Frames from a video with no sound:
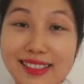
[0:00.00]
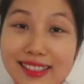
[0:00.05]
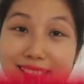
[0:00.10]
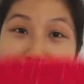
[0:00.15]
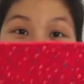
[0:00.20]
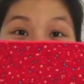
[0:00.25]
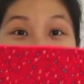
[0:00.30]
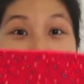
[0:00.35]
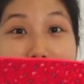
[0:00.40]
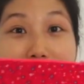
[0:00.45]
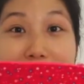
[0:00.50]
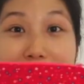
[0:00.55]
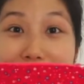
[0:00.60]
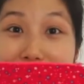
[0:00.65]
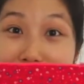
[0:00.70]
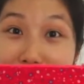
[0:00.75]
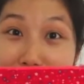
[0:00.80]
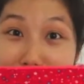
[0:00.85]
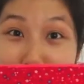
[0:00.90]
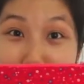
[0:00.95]
is the bag
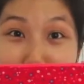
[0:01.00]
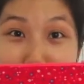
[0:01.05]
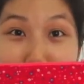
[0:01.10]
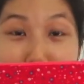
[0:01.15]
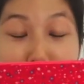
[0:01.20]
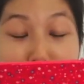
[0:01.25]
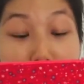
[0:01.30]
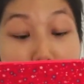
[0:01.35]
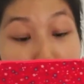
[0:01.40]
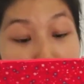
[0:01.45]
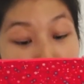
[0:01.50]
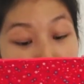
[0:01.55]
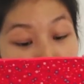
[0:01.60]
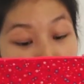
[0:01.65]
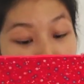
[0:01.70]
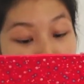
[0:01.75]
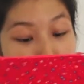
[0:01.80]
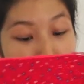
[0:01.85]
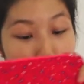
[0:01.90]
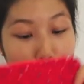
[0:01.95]
that I use to
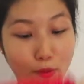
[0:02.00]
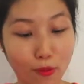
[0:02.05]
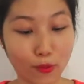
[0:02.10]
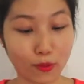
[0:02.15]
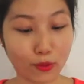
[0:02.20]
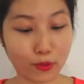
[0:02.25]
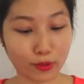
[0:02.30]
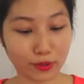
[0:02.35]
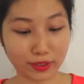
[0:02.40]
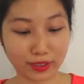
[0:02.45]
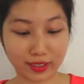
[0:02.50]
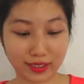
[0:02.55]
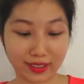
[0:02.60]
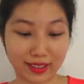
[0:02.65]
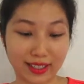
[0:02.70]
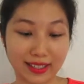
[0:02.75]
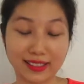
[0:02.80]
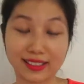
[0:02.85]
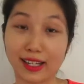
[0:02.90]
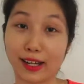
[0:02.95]
put all the
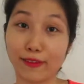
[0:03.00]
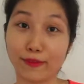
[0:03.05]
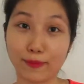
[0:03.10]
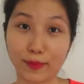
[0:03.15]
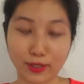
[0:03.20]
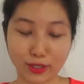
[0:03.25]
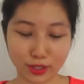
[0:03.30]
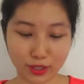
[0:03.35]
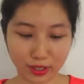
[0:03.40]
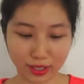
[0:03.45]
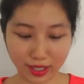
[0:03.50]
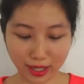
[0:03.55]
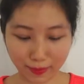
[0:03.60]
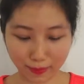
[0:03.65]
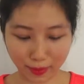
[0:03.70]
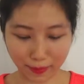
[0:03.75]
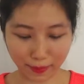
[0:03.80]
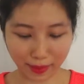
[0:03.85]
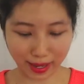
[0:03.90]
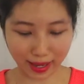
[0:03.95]
things I've mentioned in
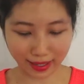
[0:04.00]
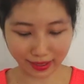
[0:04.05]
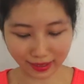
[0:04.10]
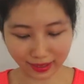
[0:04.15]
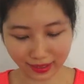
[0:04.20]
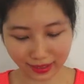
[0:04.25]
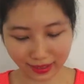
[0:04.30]
my bag.